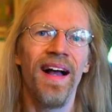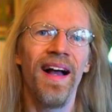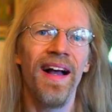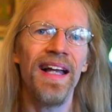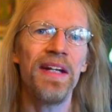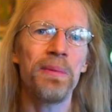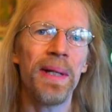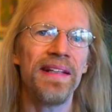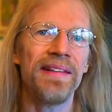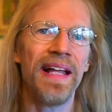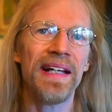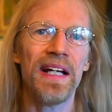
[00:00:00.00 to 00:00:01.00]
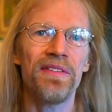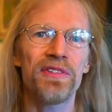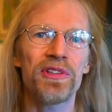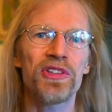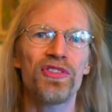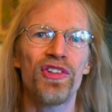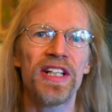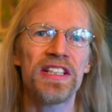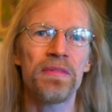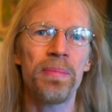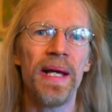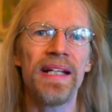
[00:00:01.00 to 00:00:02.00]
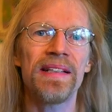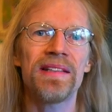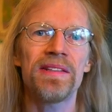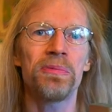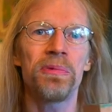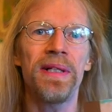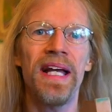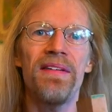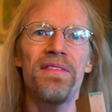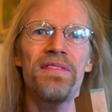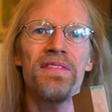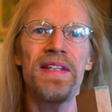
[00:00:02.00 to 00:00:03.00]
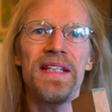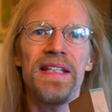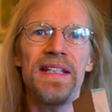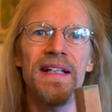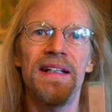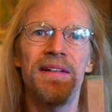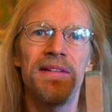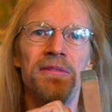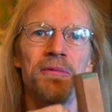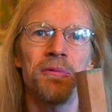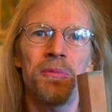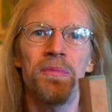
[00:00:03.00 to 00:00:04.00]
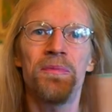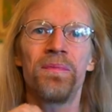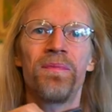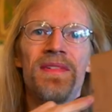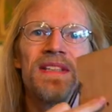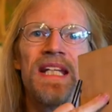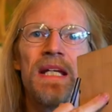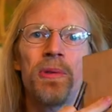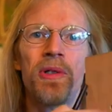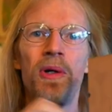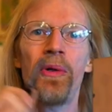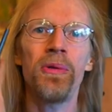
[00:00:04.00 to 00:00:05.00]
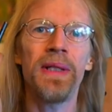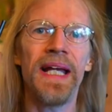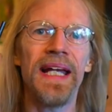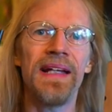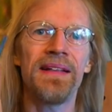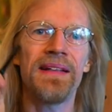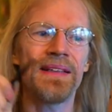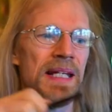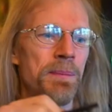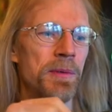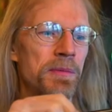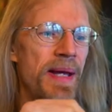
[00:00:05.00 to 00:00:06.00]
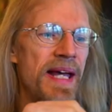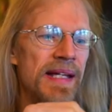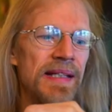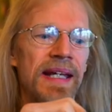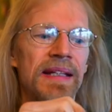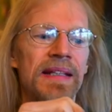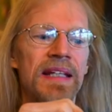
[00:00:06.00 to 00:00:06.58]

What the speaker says: Anyway, that covers friction pegs. We have the tapered hole and the tapered peg, and they